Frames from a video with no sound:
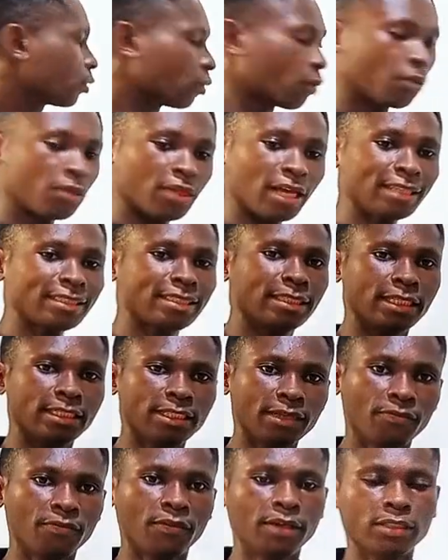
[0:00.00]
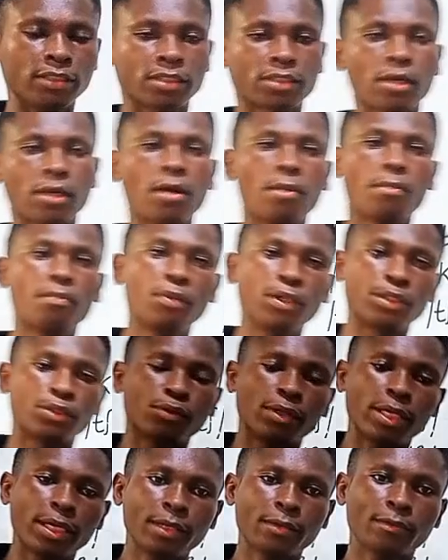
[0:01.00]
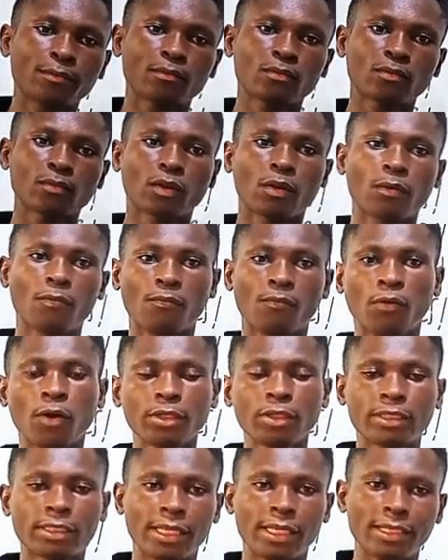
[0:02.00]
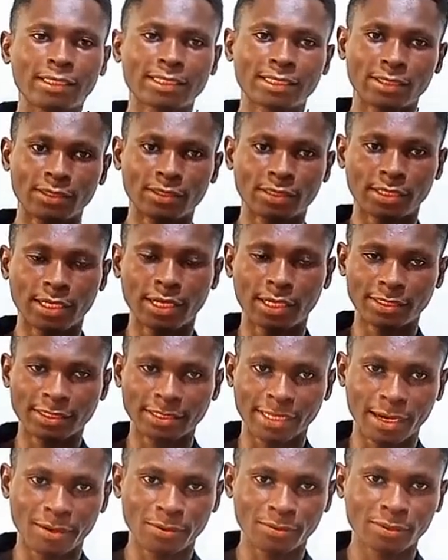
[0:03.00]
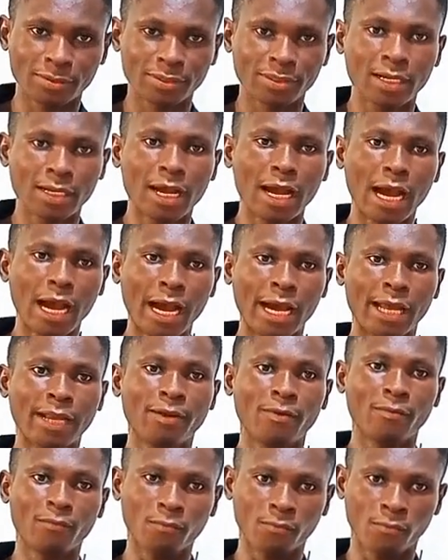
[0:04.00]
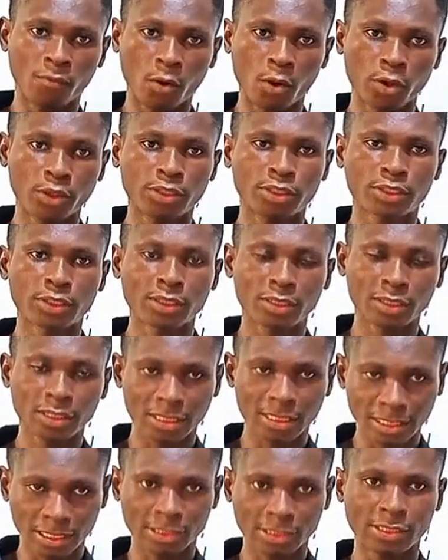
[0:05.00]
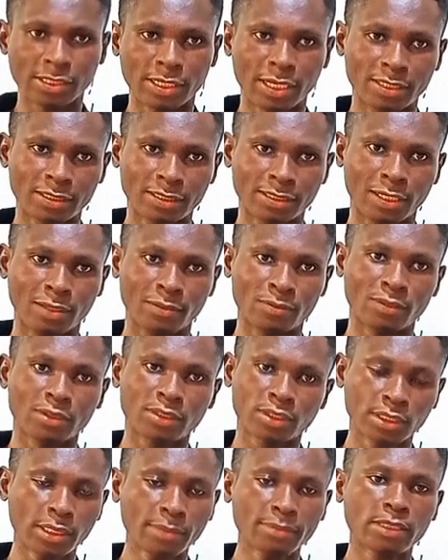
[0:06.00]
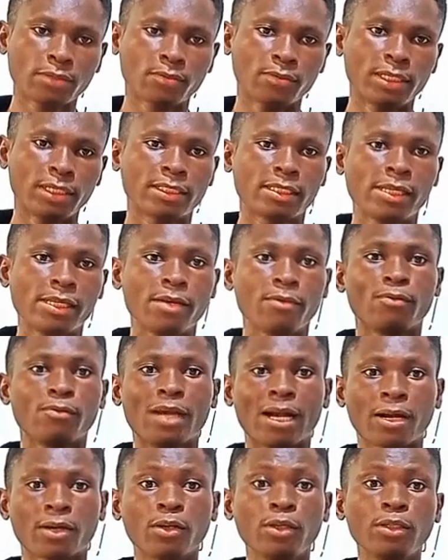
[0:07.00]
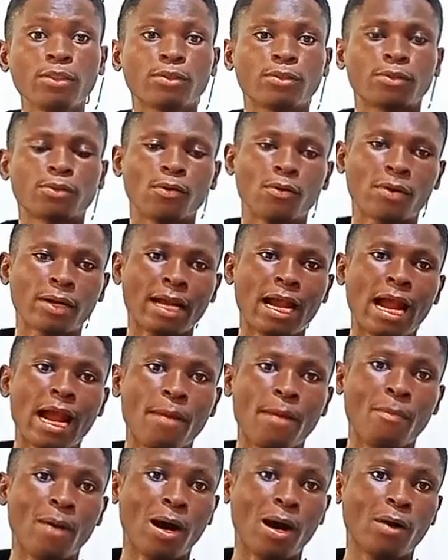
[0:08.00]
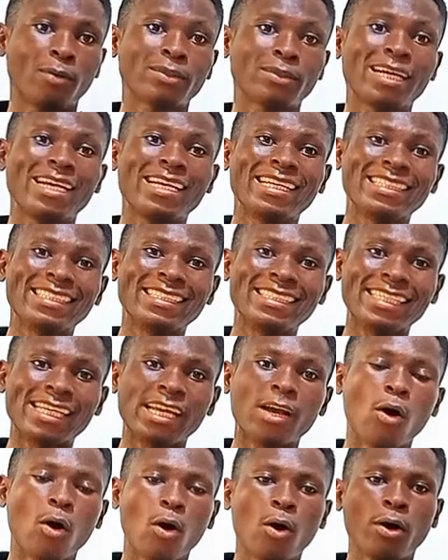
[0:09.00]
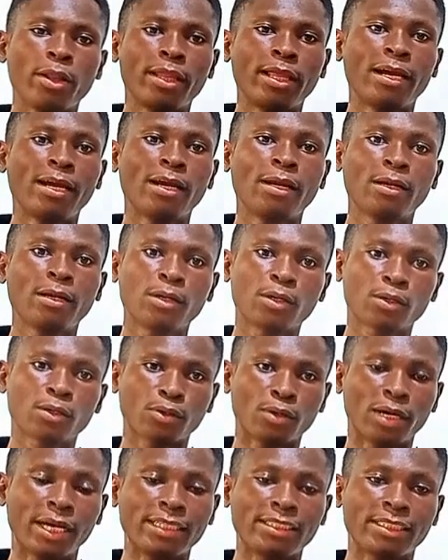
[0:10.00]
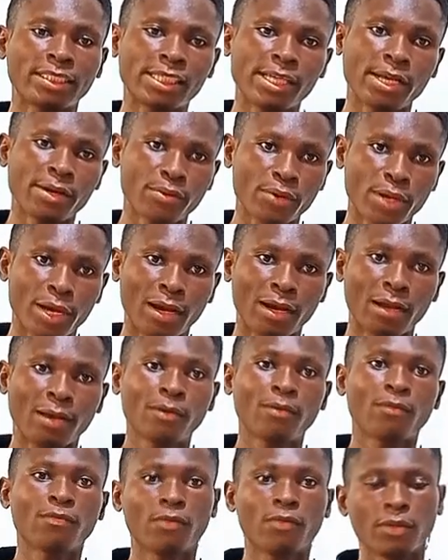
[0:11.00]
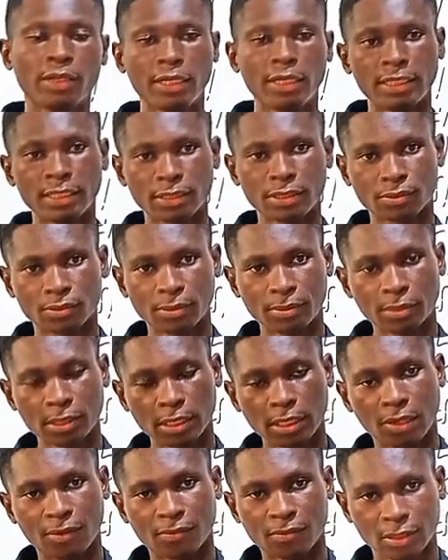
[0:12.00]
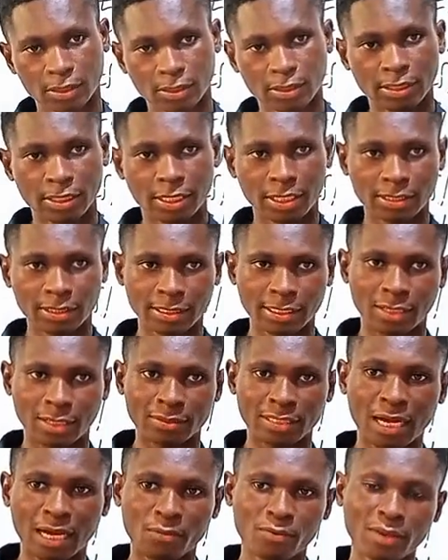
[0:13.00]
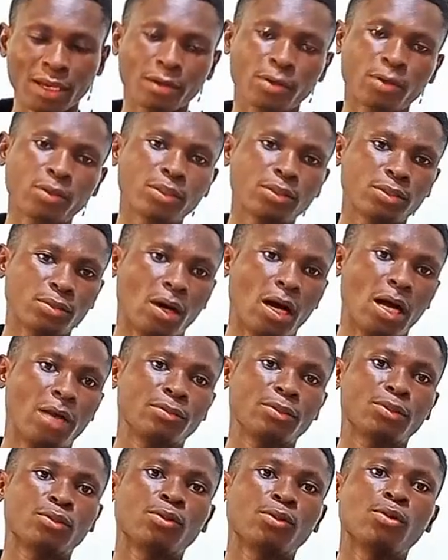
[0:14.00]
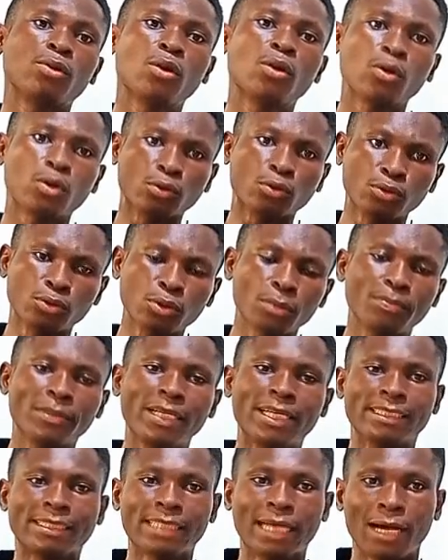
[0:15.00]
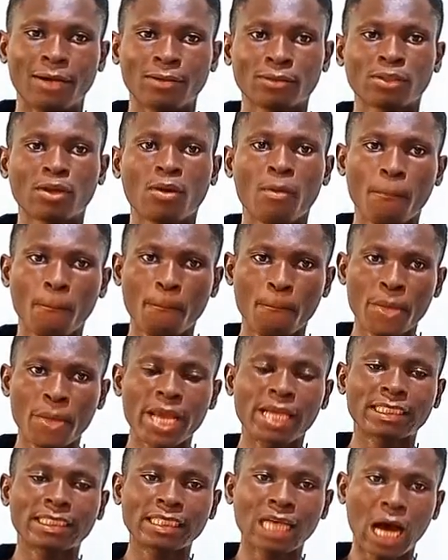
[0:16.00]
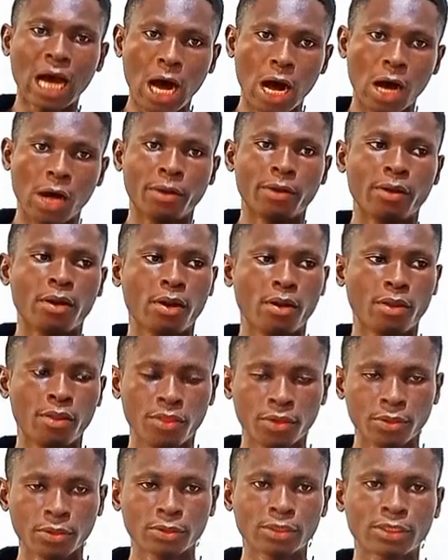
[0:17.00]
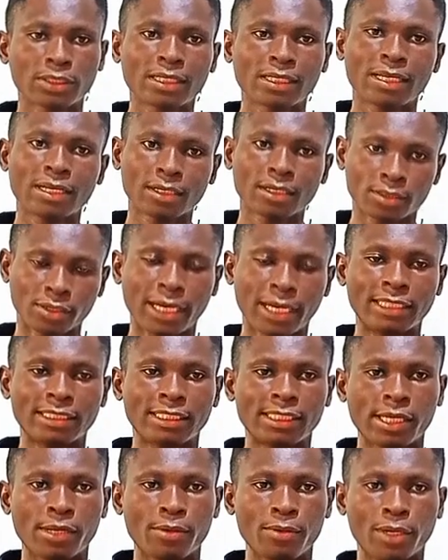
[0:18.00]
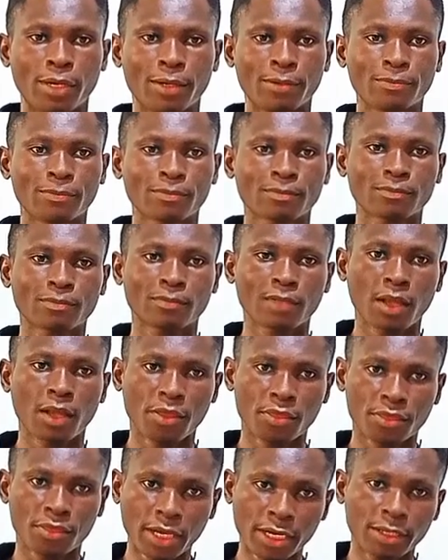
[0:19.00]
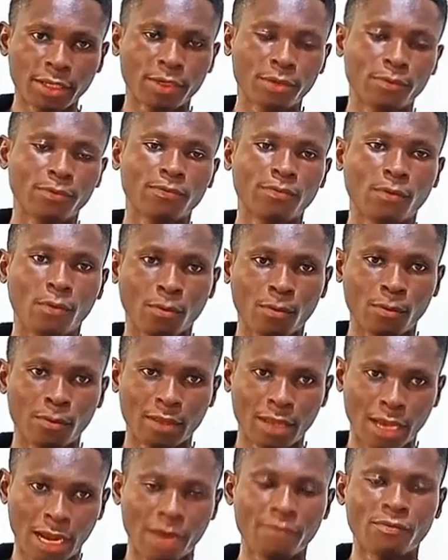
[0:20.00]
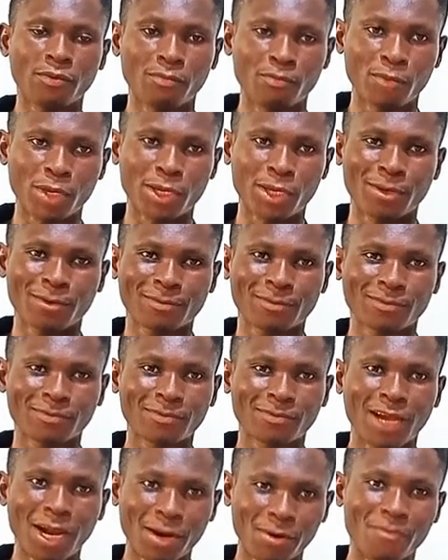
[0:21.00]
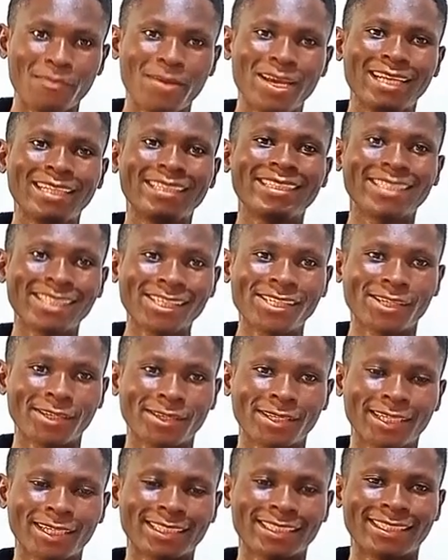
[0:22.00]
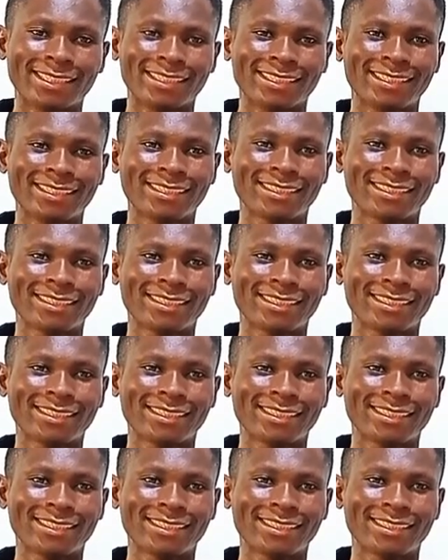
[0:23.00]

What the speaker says: So that's the difference between voiceless consonant sounds and voiced consonant sounds. Subsequently, we are going to talk about the other criteria for the description of consonant sounds, and we are going to also group the sounds based on those criteria. Thank you for having me. I remain Teacher Dixon.